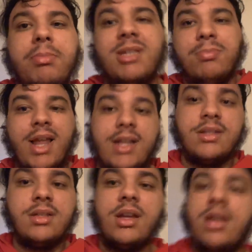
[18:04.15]

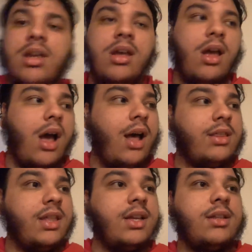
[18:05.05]
misplaced. I
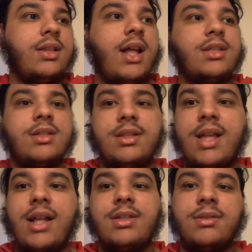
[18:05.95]
think
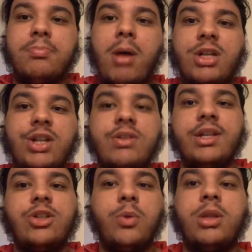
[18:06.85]
that's Martial's
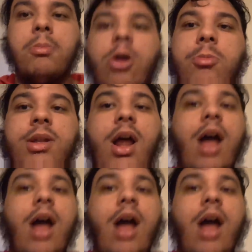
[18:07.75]
issue at the moment.